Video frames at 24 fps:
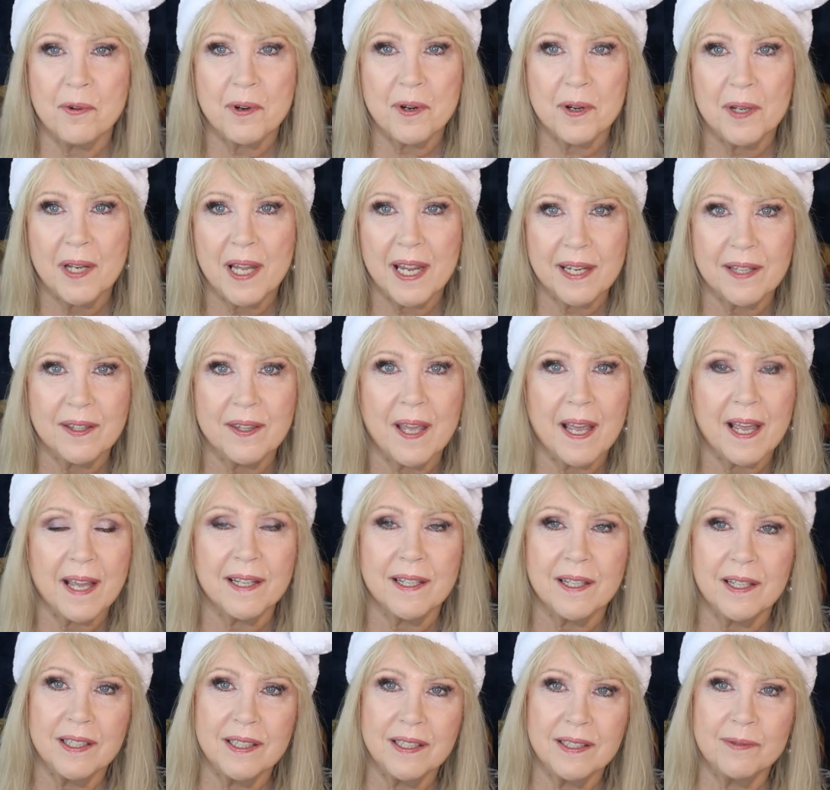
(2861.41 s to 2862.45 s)
we're like
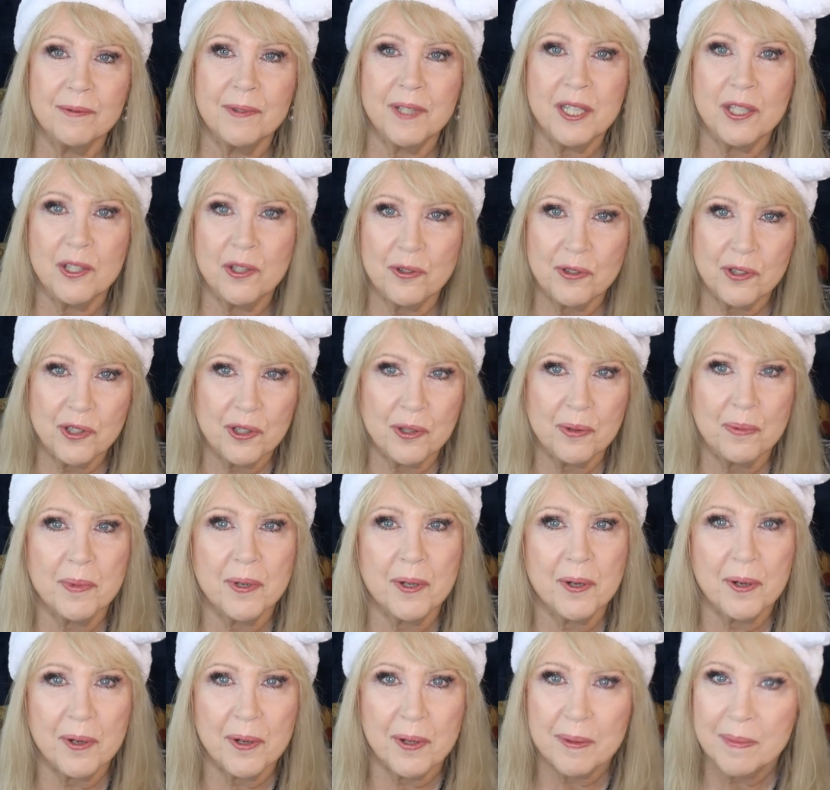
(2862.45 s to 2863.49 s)
that. We
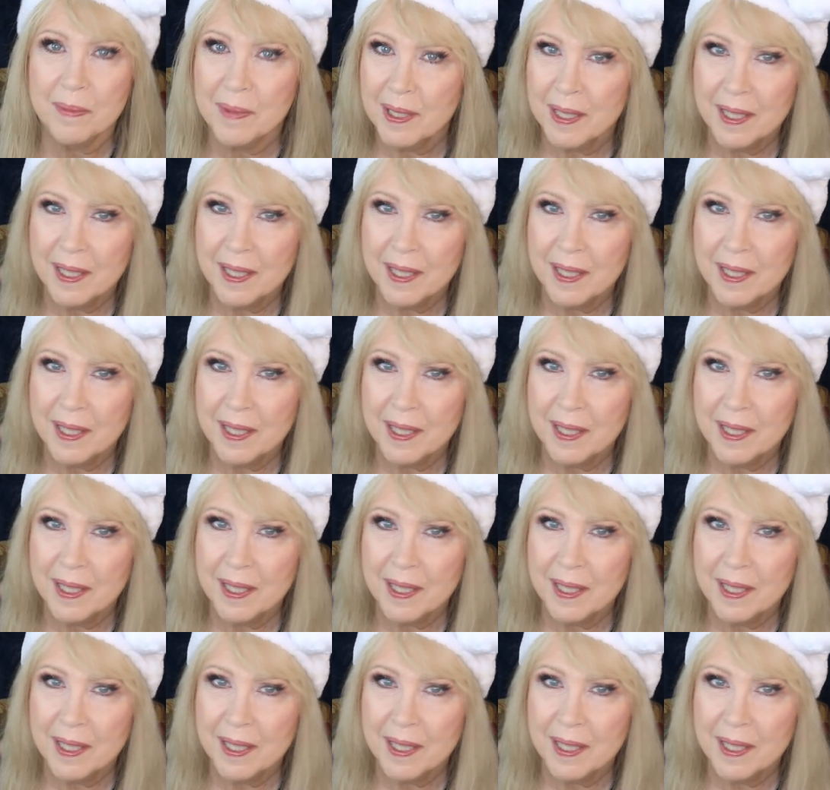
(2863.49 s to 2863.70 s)
YouTuber